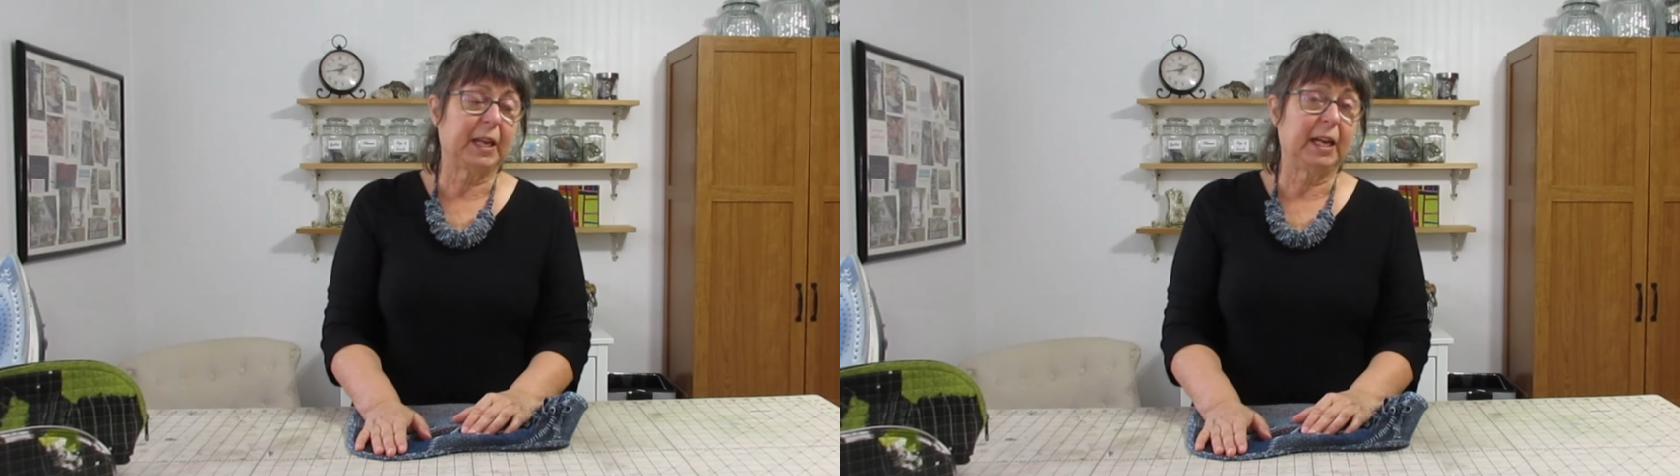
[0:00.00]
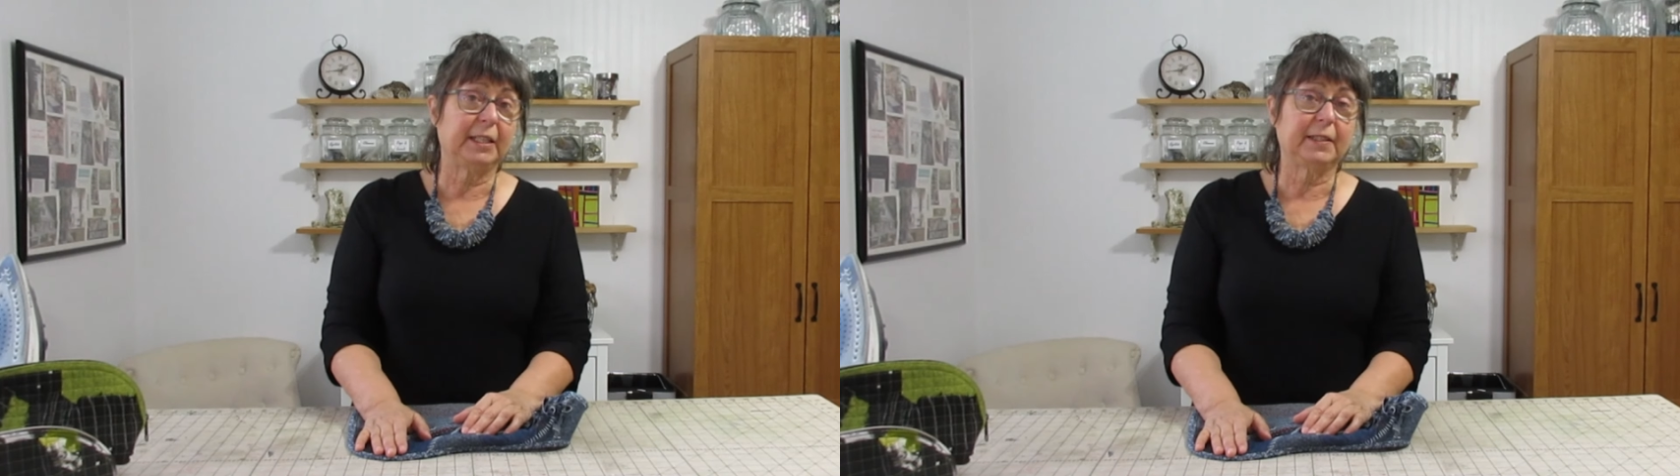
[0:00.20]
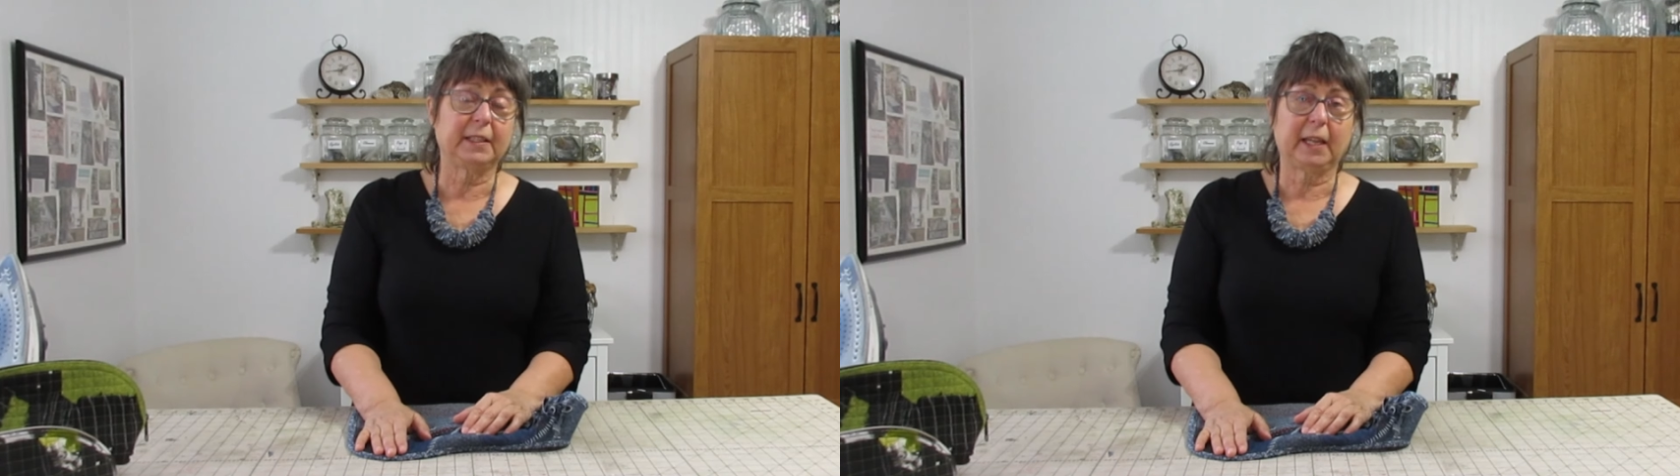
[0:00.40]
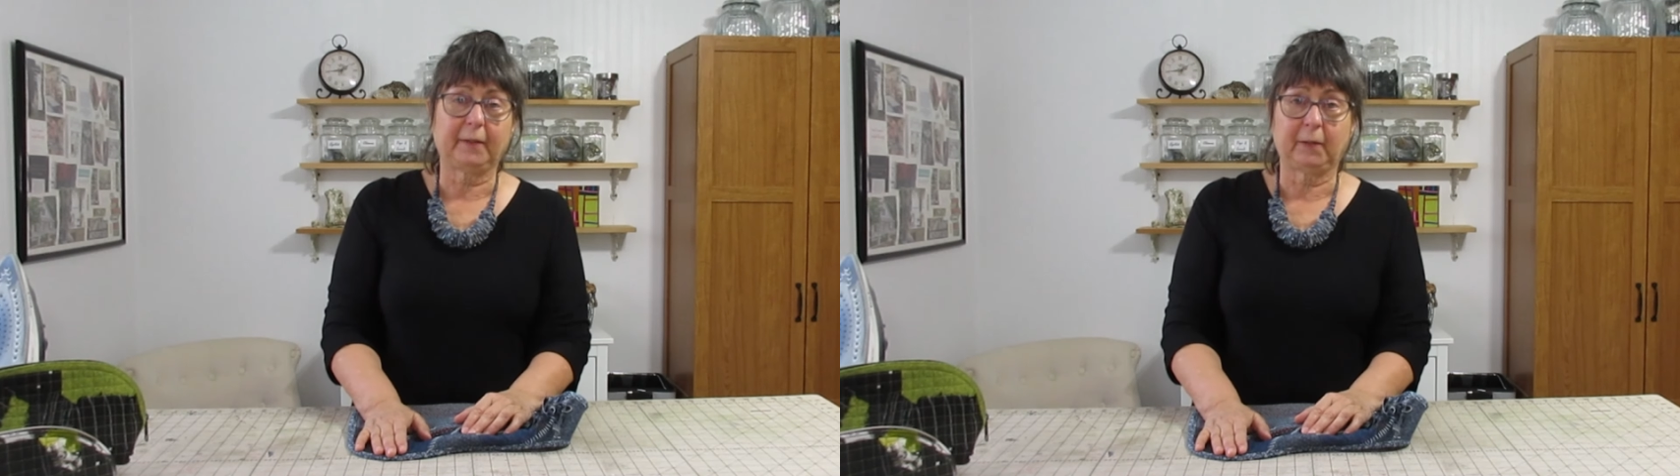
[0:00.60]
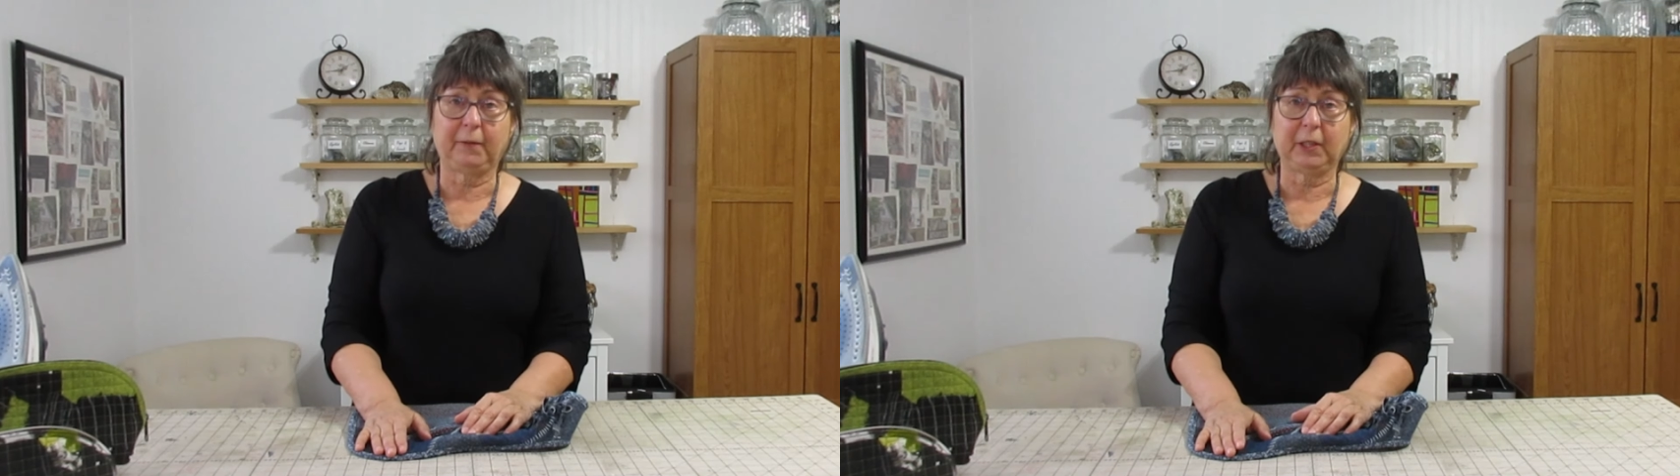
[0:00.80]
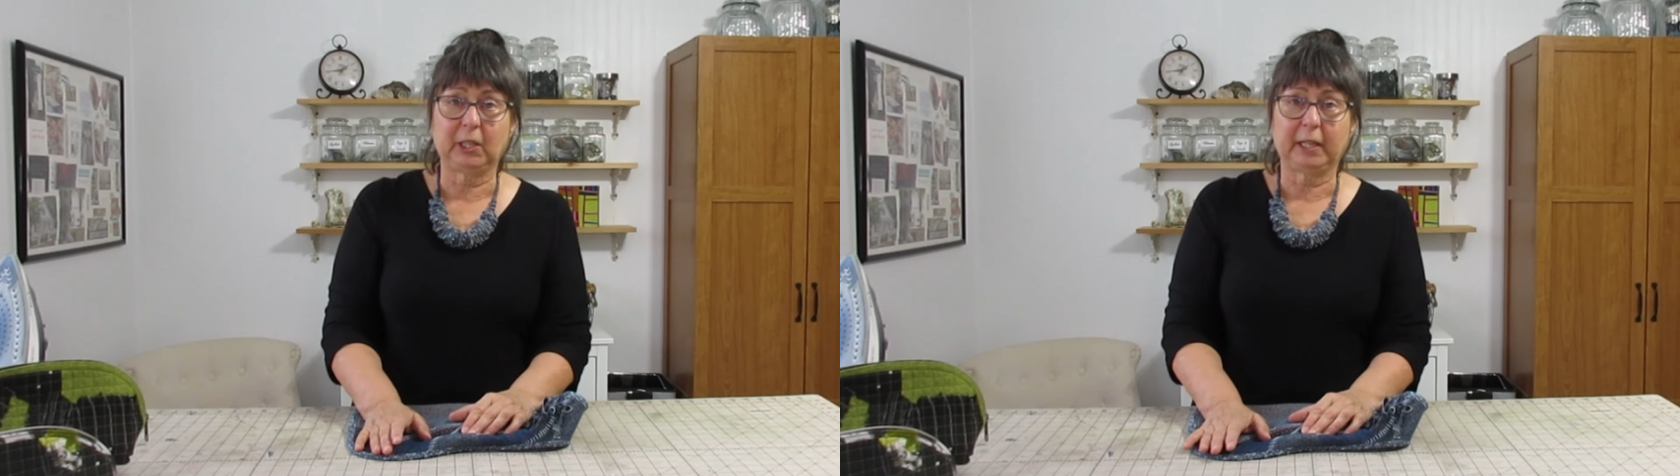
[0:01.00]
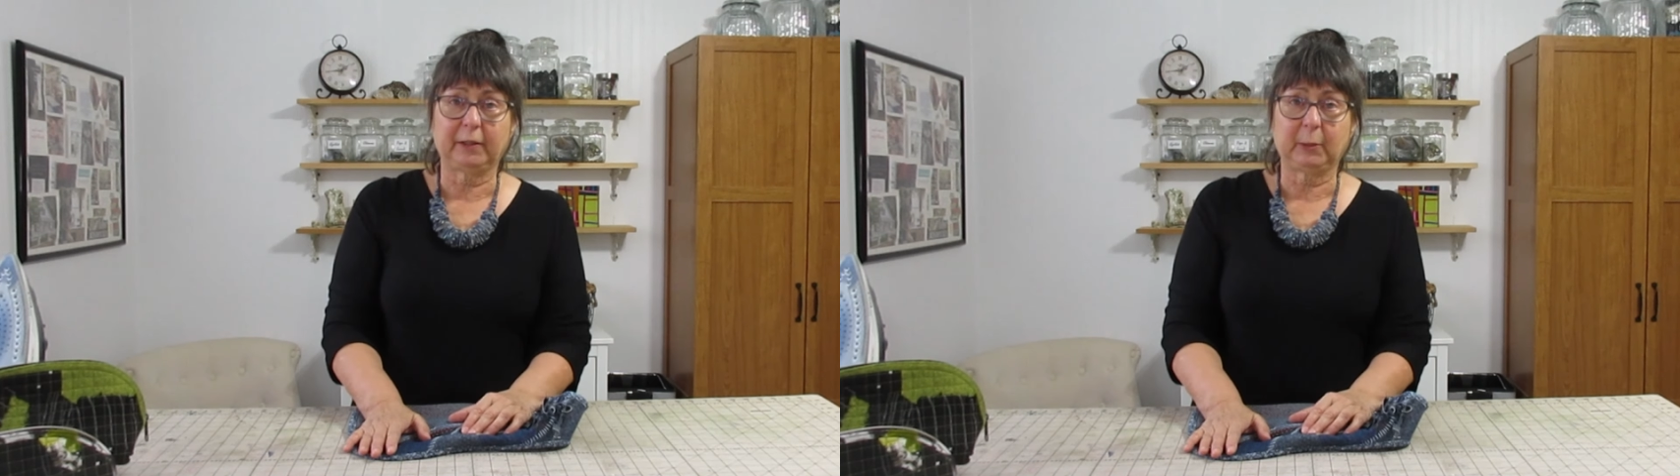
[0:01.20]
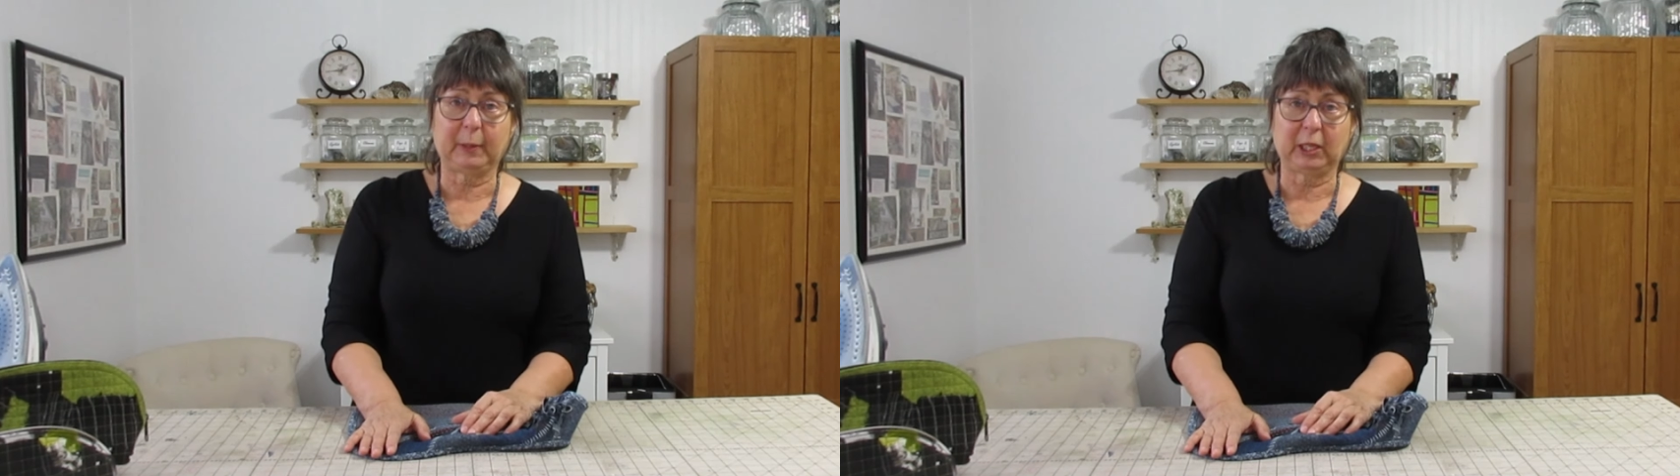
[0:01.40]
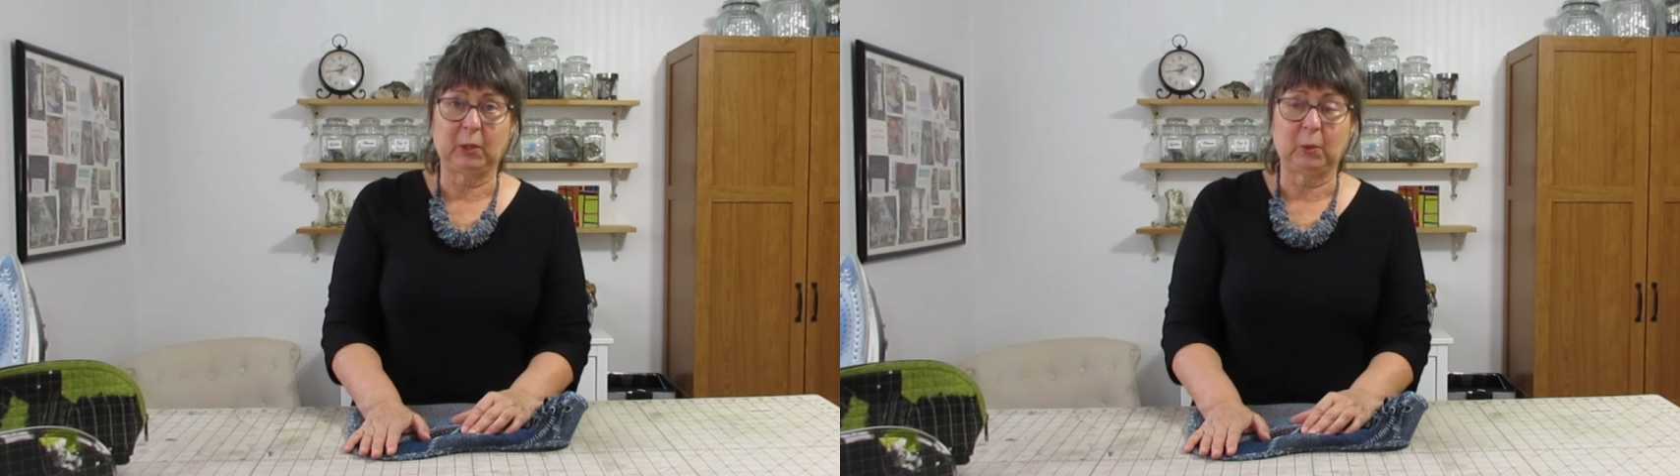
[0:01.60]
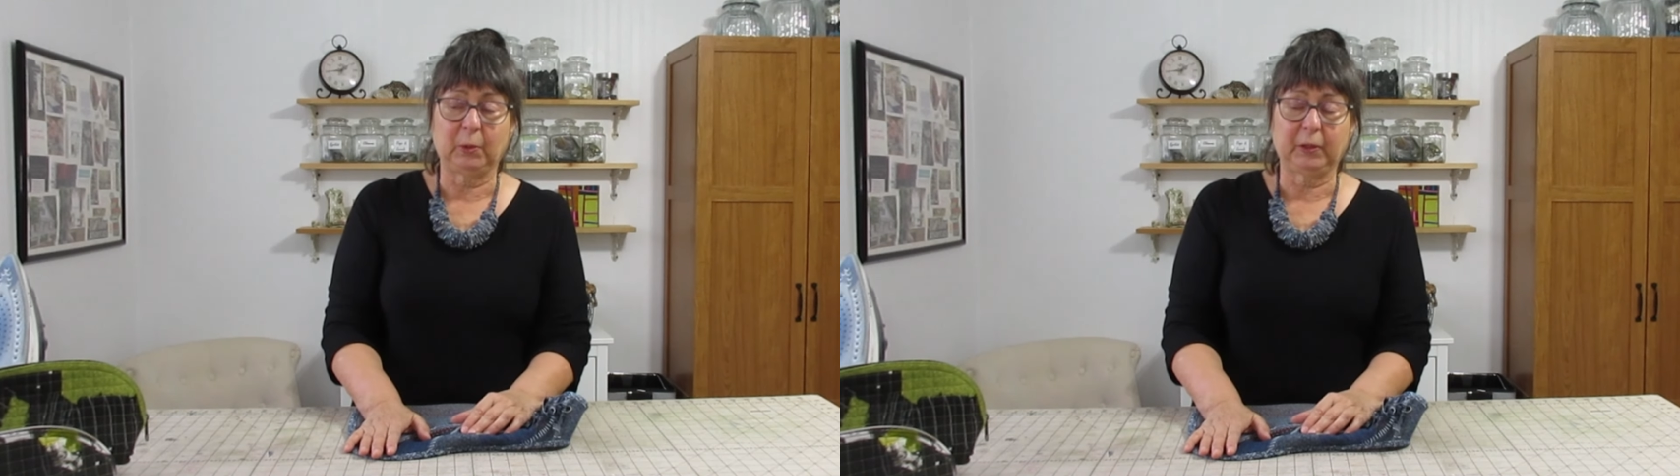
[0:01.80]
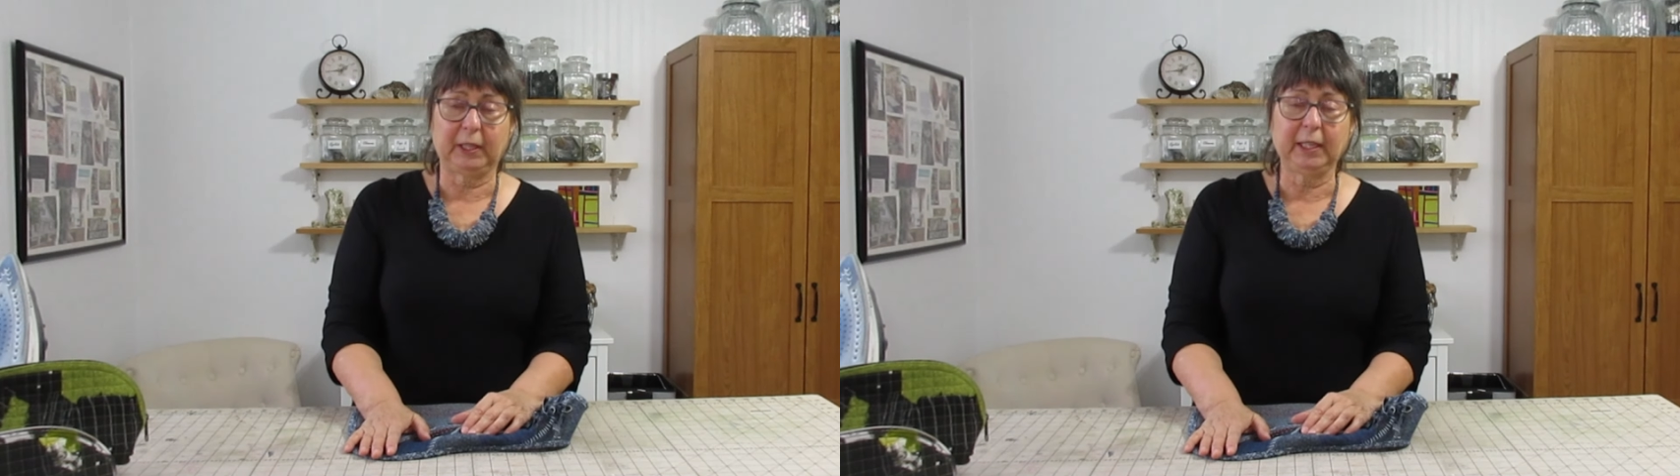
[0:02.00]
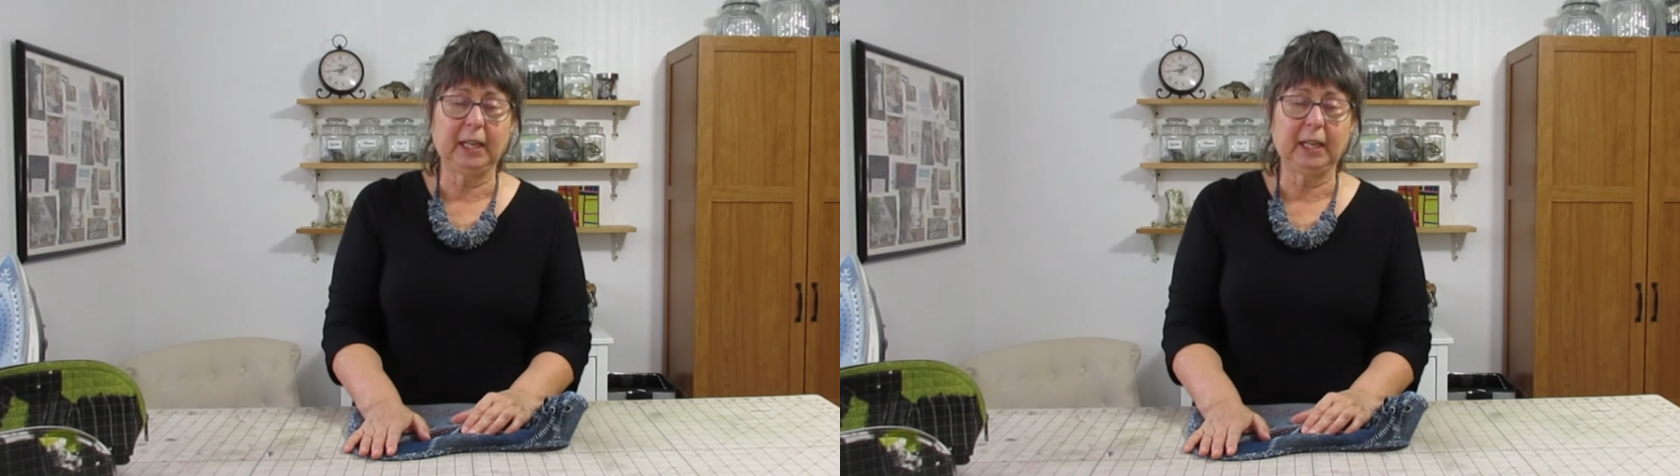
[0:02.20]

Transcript: I still haven't figured out the buttonhole thing.